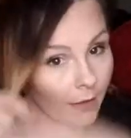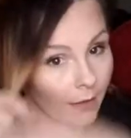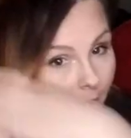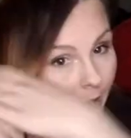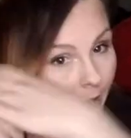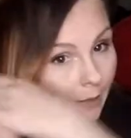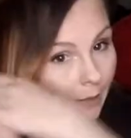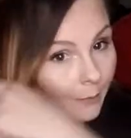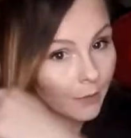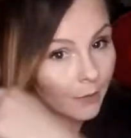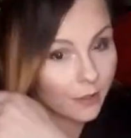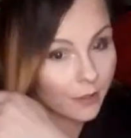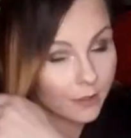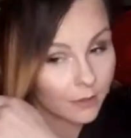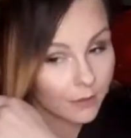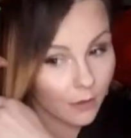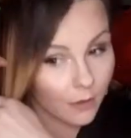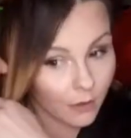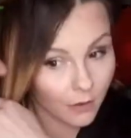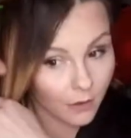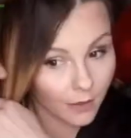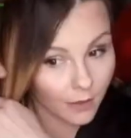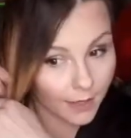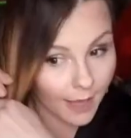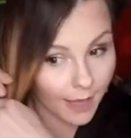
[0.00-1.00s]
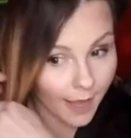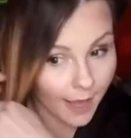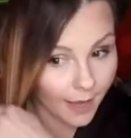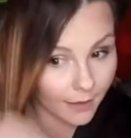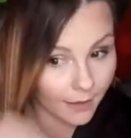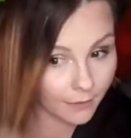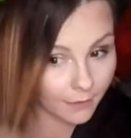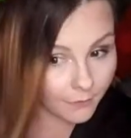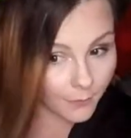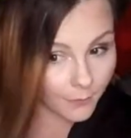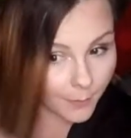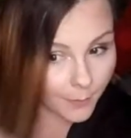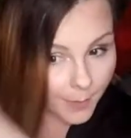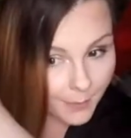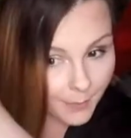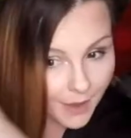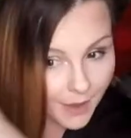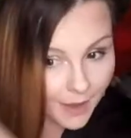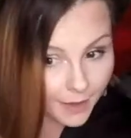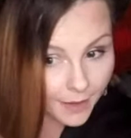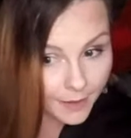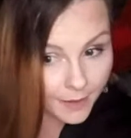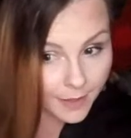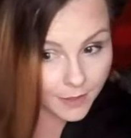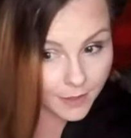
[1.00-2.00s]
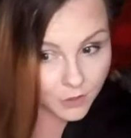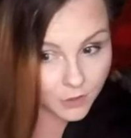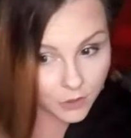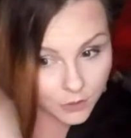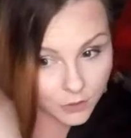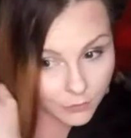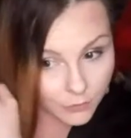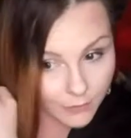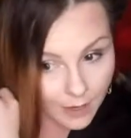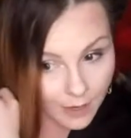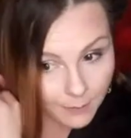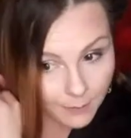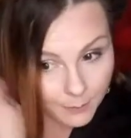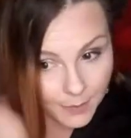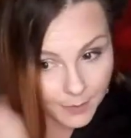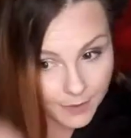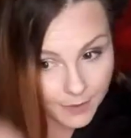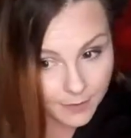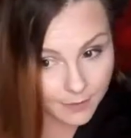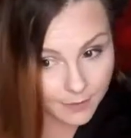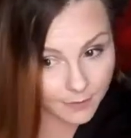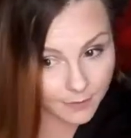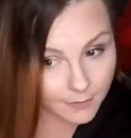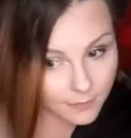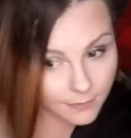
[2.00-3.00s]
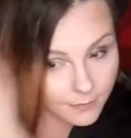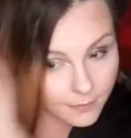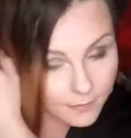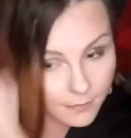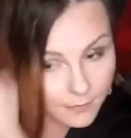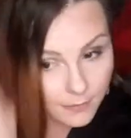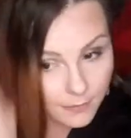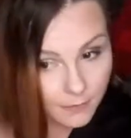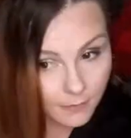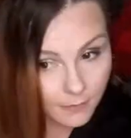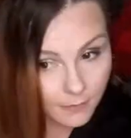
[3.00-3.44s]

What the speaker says: I'm gonna start again from the back and just grab pieces.